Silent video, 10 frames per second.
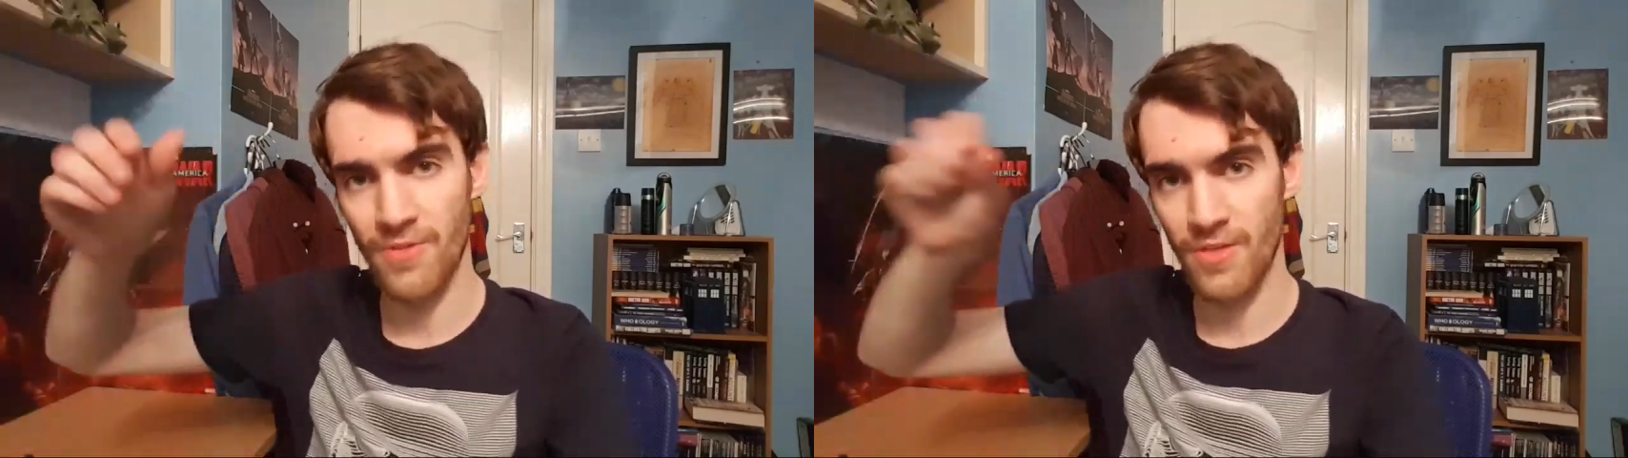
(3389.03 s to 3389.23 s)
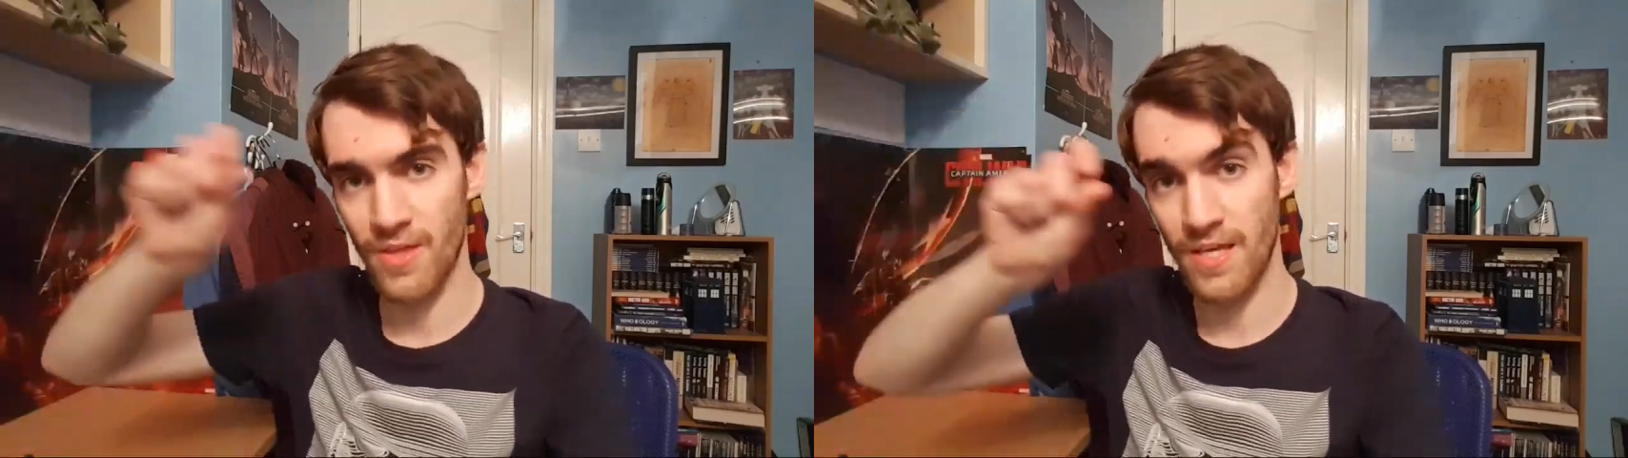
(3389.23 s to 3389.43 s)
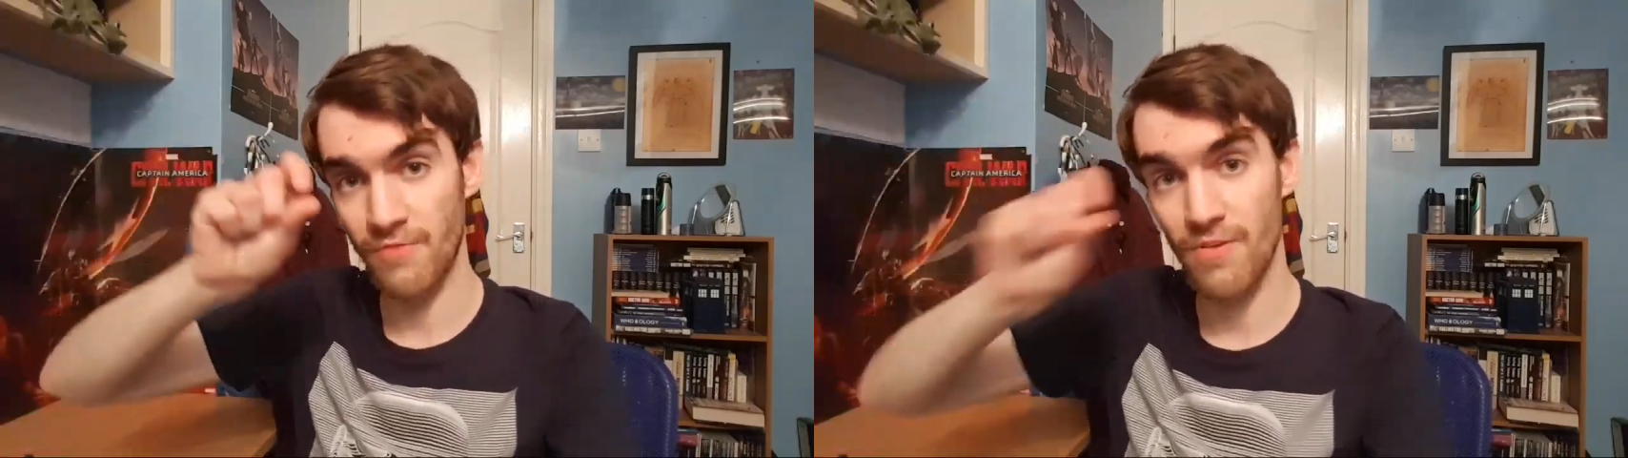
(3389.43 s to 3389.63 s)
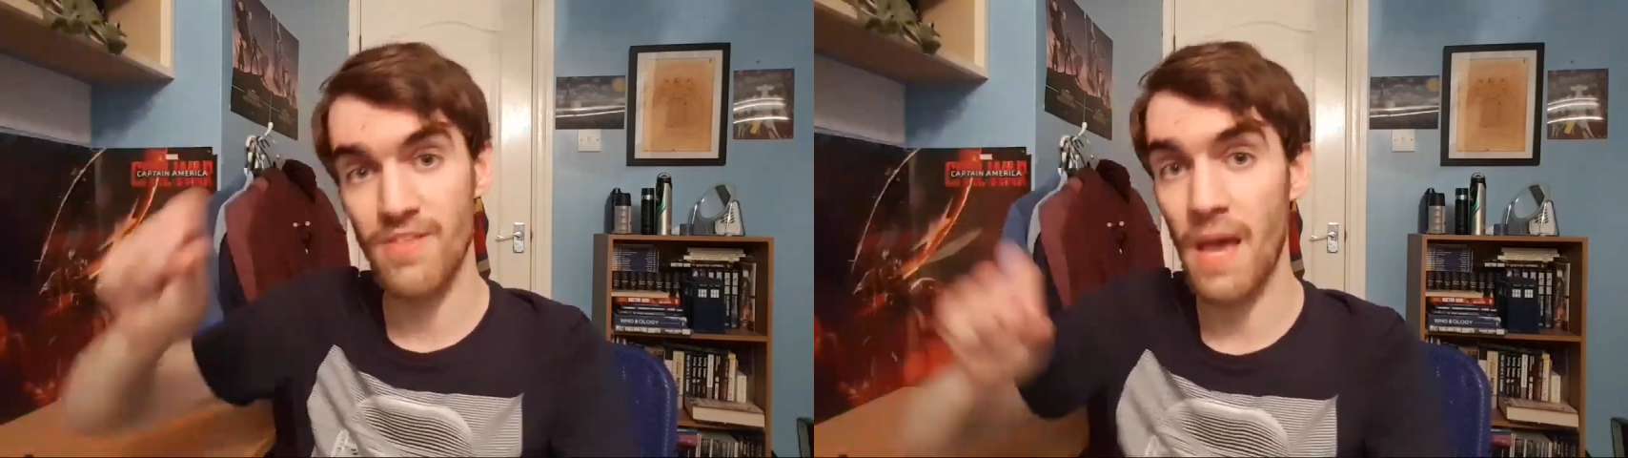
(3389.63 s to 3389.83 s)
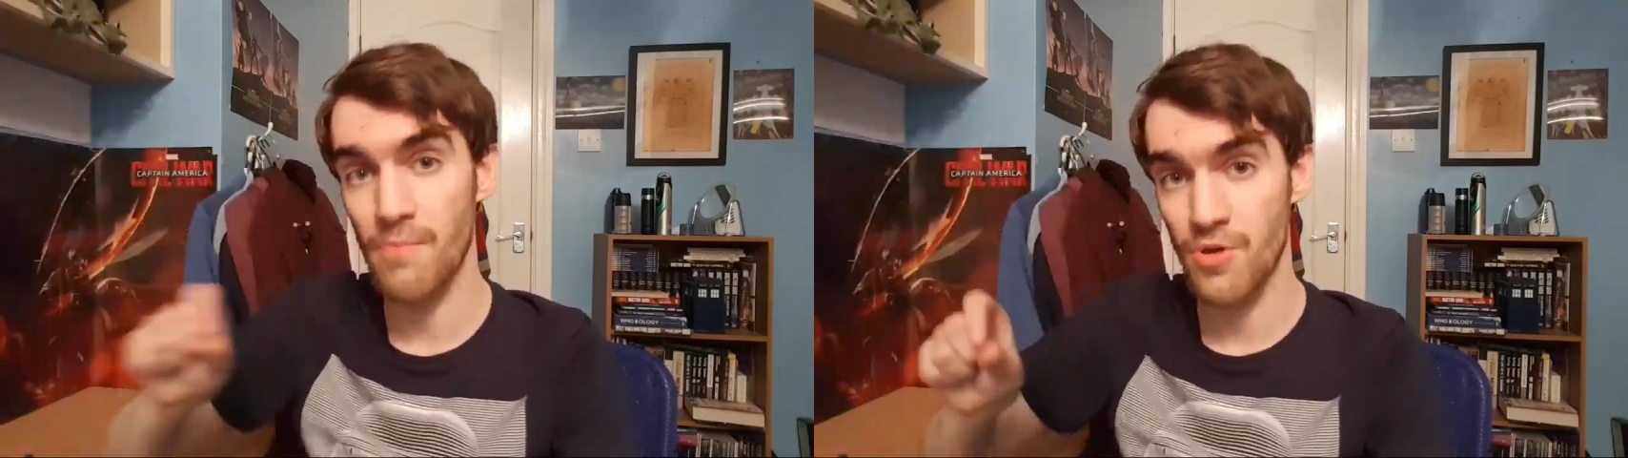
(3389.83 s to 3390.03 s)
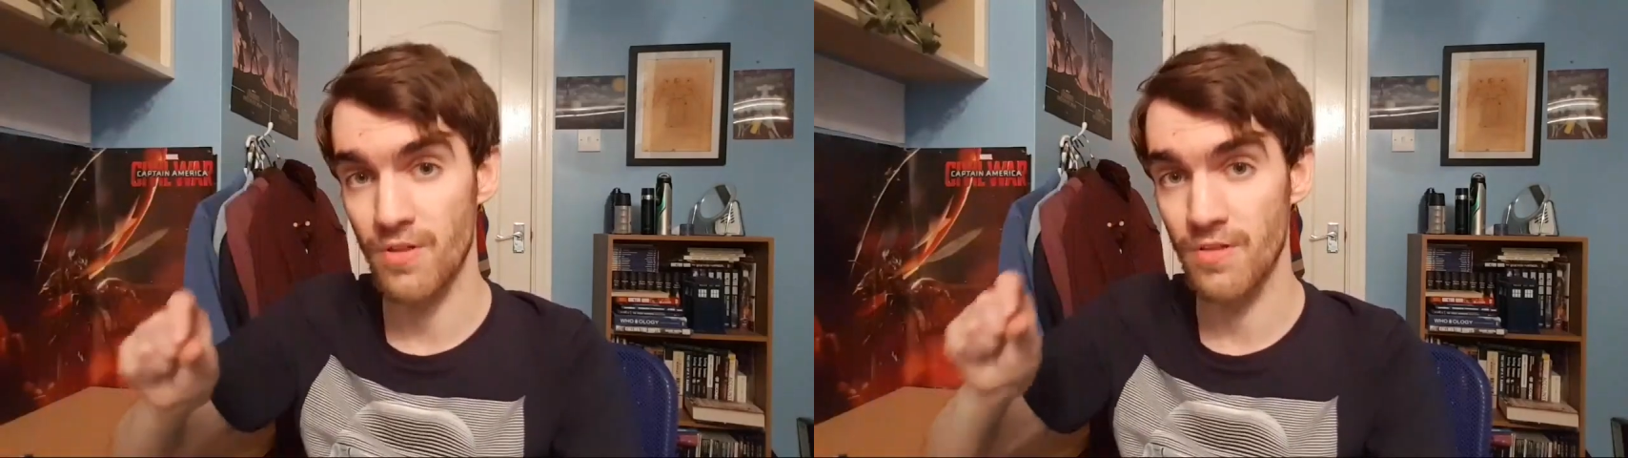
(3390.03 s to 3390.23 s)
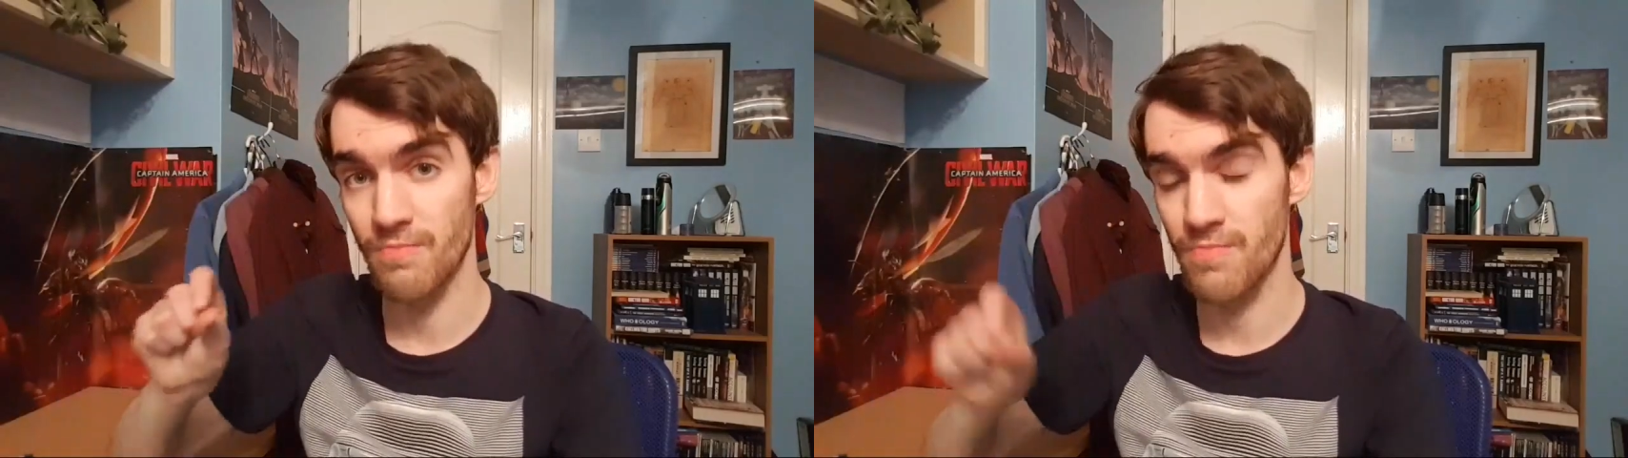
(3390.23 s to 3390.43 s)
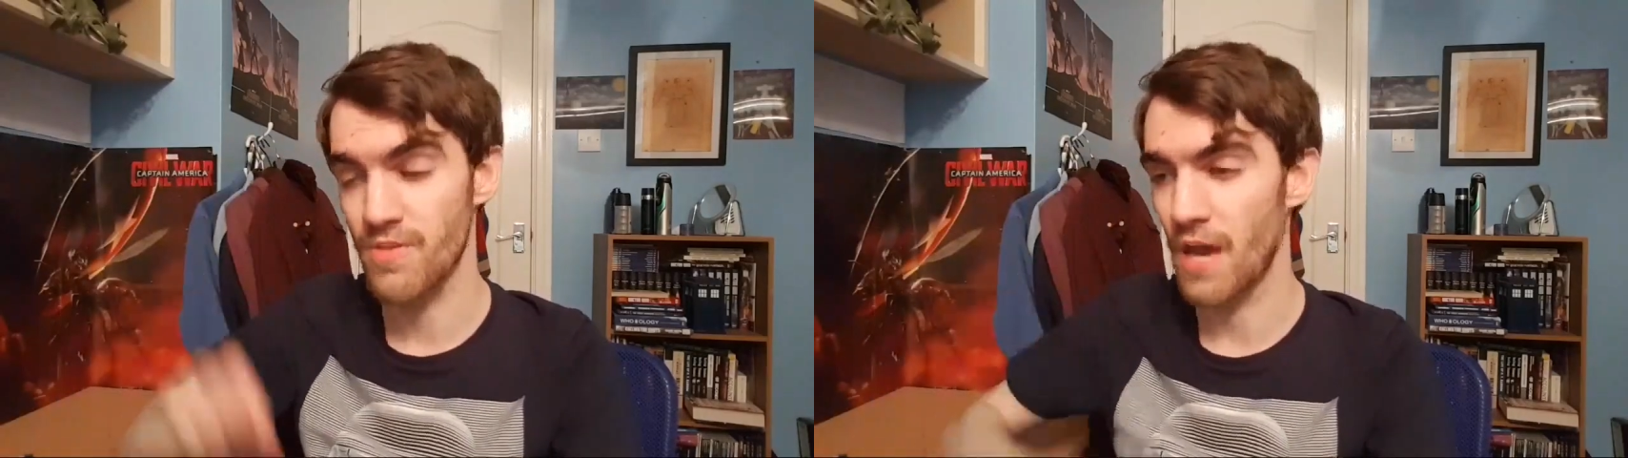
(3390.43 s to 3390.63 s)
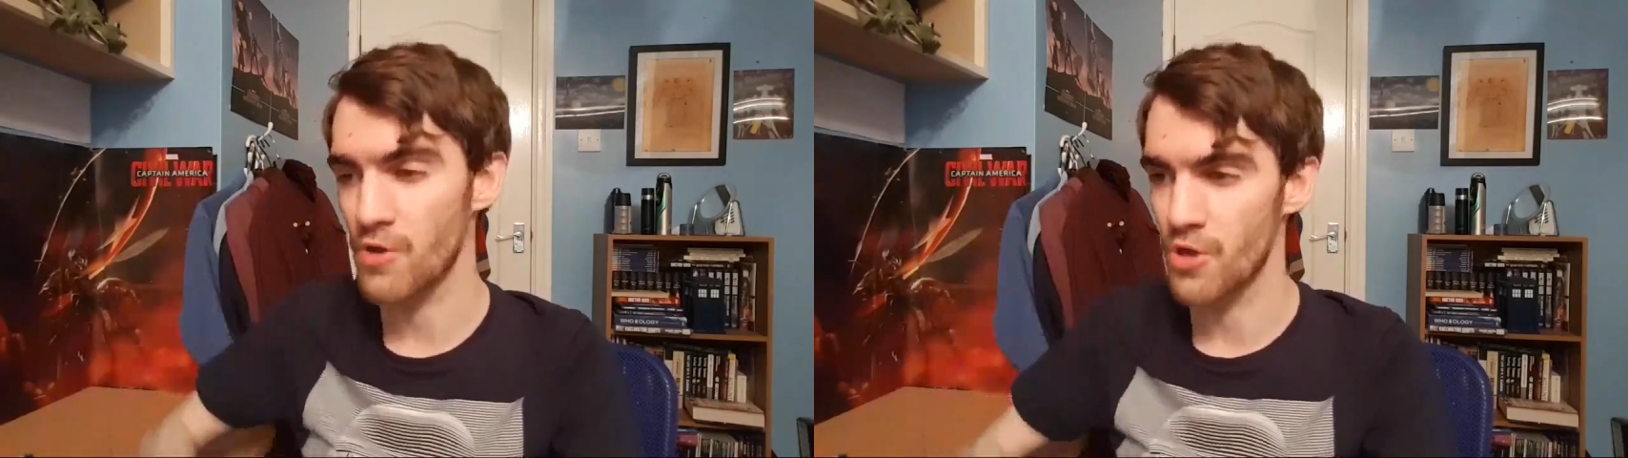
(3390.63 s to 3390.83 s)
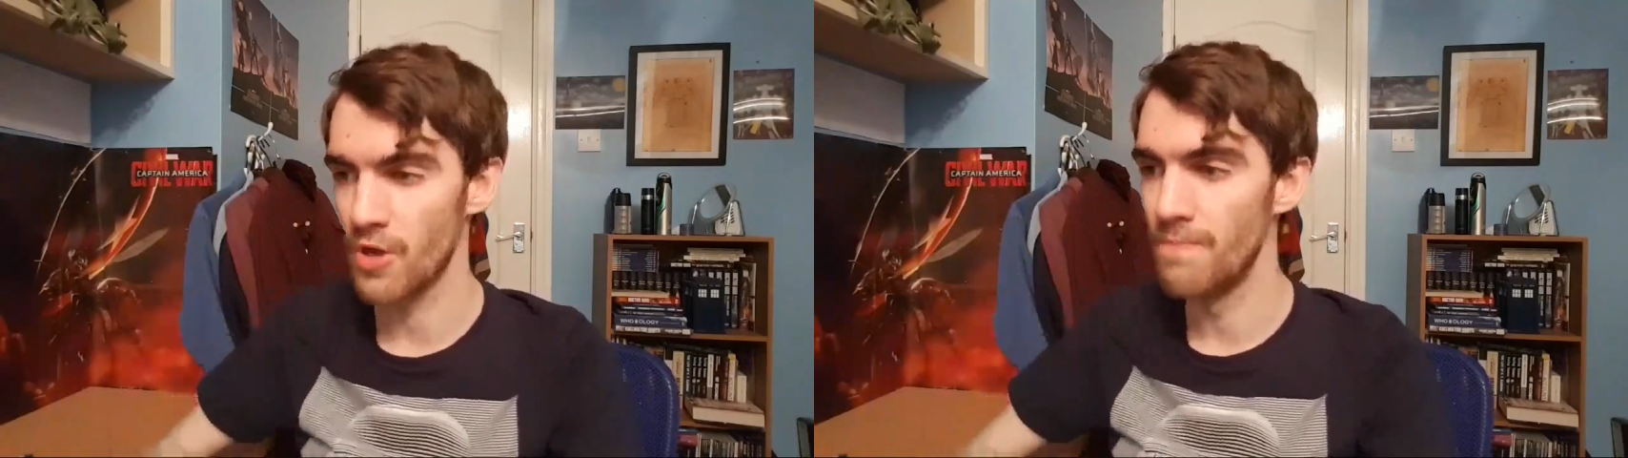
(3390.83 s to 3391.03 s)
to the reception
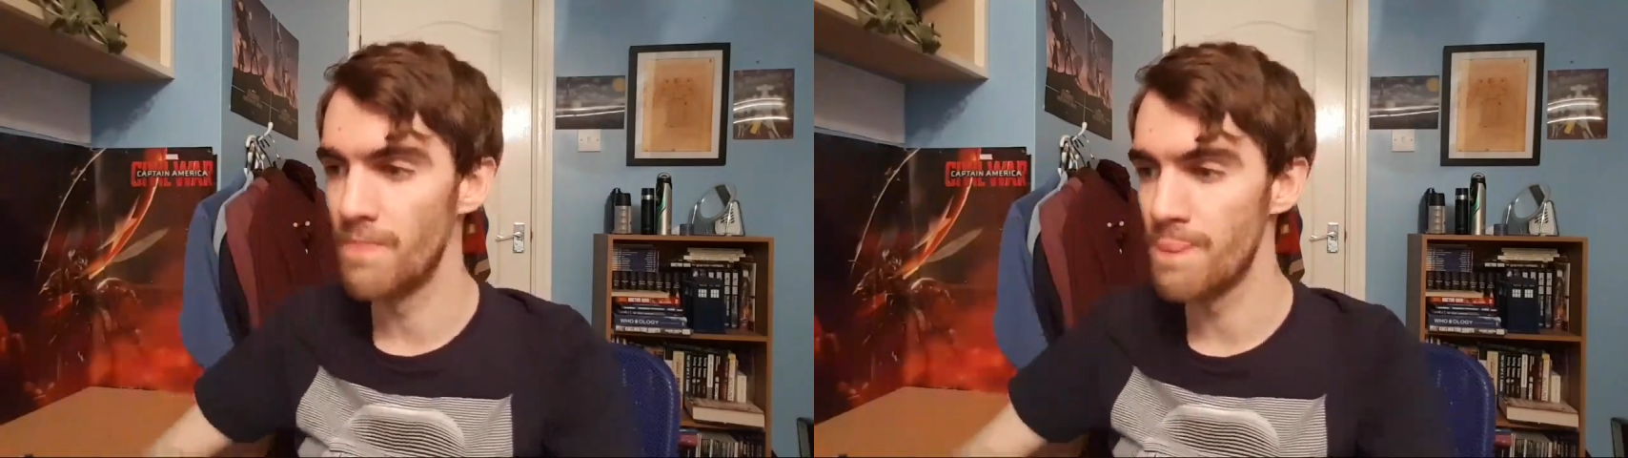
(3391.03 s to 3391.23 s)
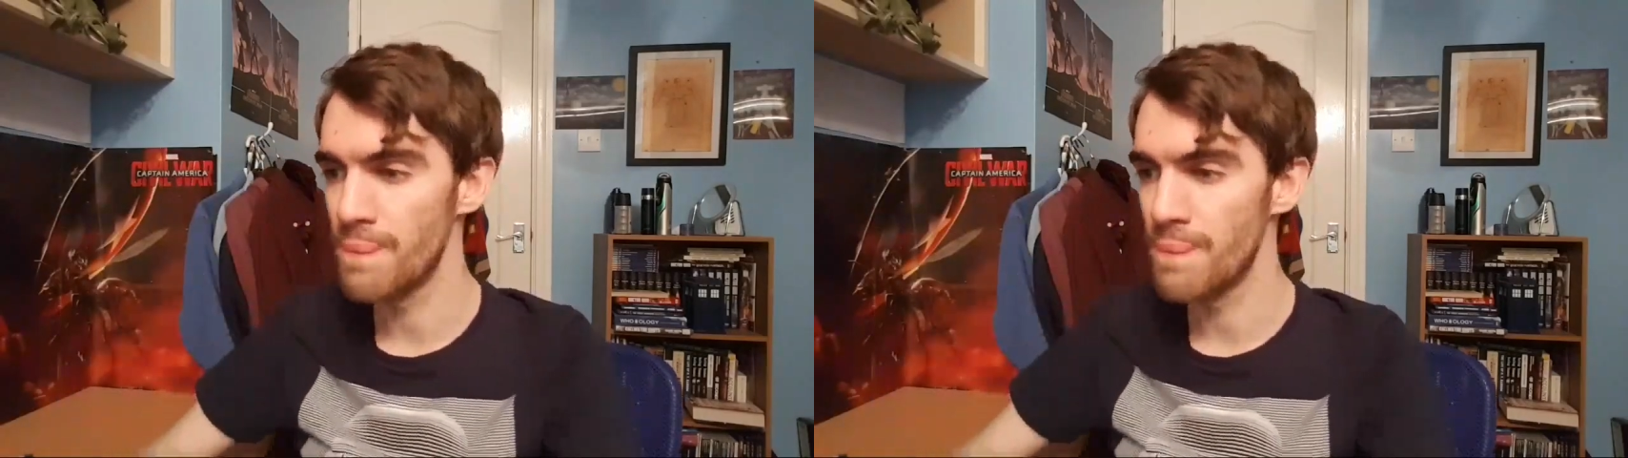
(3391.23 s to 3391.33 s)
section